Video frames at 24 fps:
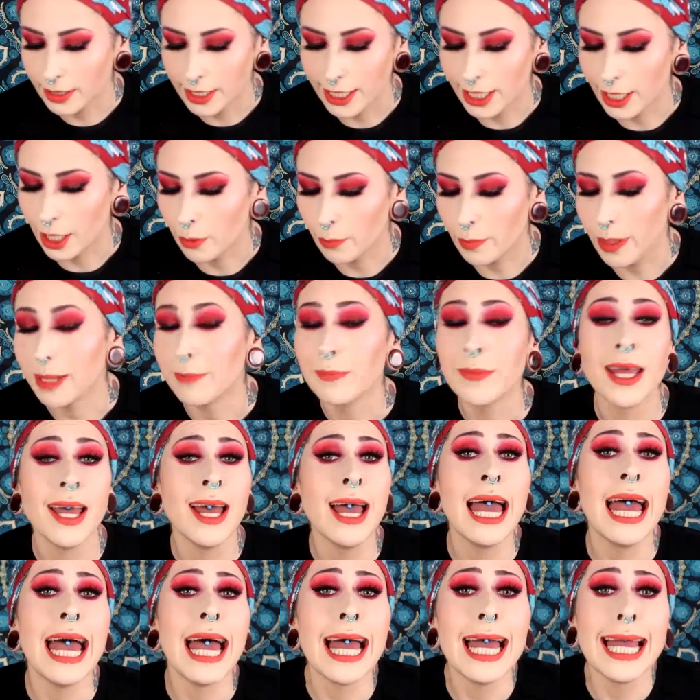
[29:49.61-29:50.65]
you know, but
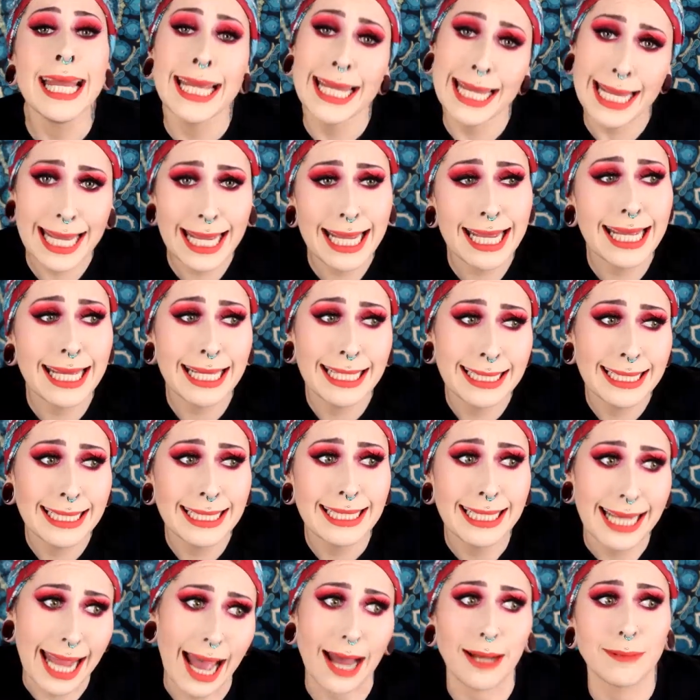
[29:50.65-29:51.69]

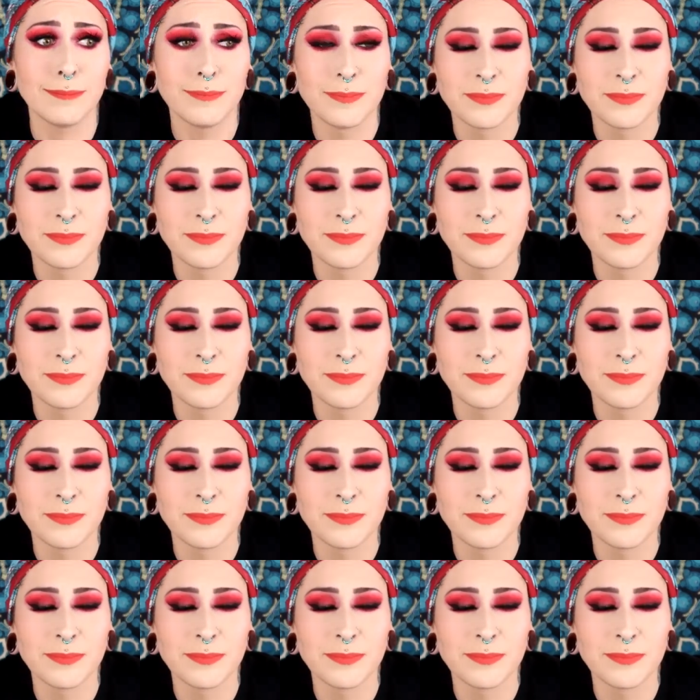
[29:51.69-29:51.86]
yeah.